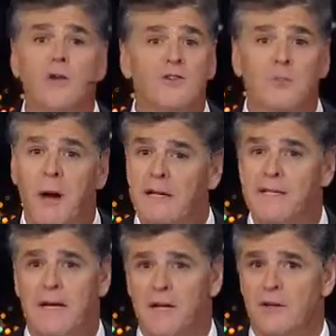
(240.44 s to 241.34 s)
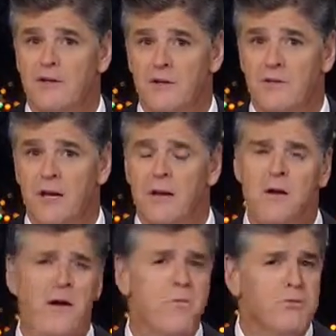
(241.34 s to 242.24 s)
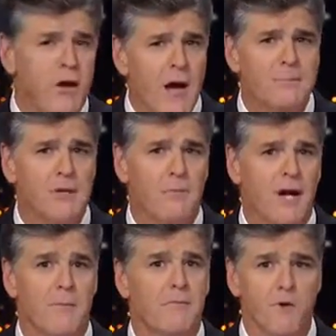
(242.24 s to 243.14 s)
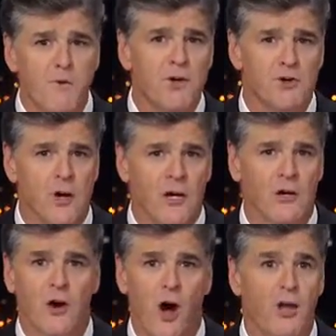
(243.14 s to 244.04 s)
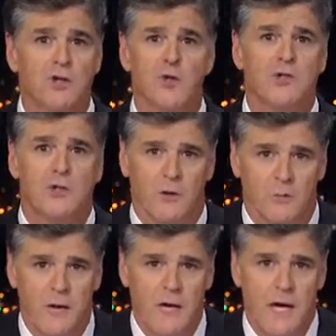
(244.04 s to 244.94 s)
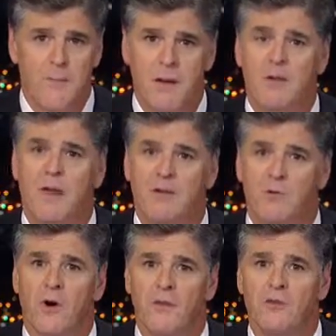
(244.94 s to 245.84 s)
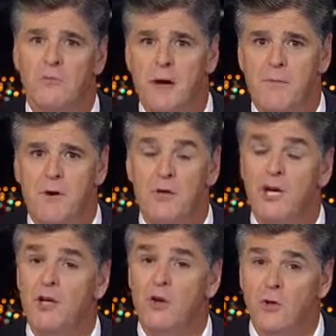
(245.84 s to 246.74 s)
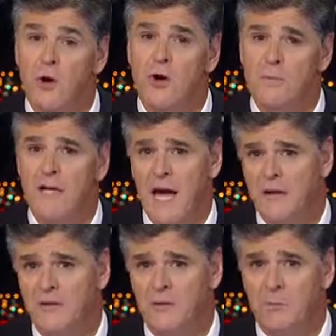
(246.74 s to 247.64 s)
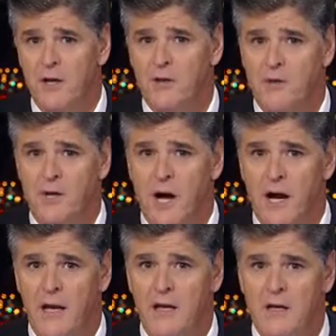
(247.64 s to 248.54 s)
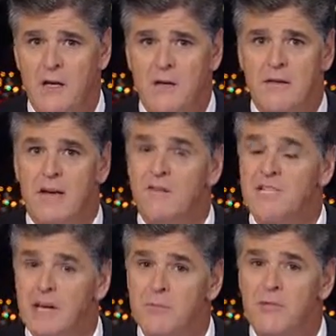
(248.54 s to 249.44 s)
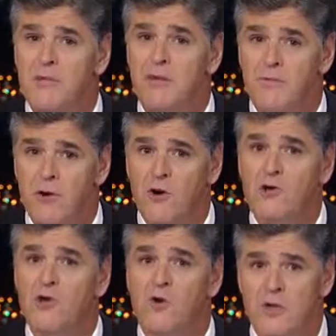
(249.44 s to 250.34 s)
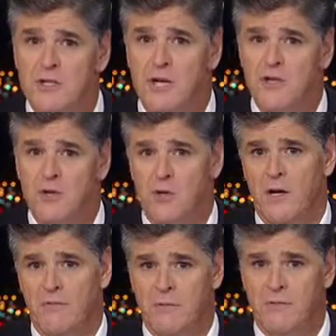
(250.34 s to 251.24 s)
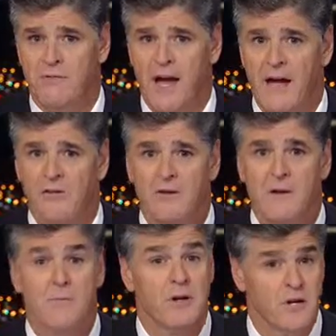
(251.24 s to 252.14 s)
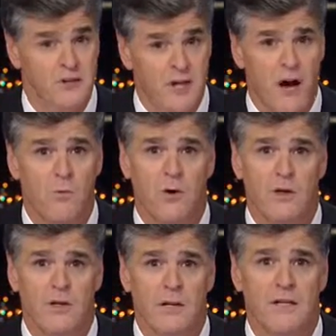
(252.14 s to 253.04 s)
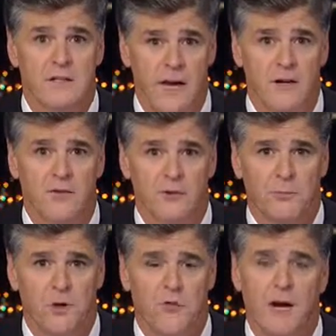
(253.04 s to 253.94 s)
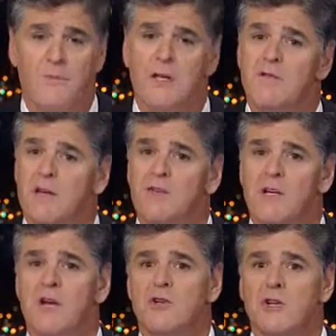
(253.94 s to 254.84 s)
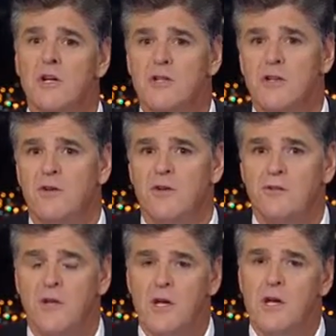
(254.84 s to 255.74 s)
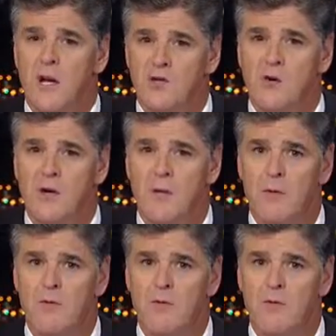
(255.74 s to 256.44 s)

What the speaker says: a spontaneous event prompted by a movie trailer on YouTube. And maybe that's why this memo can no longer be accessed by you and I. They have attempted to divert your attention away from the facts, but it has not worked. And tonight on this program, the investigation continues. And joining me with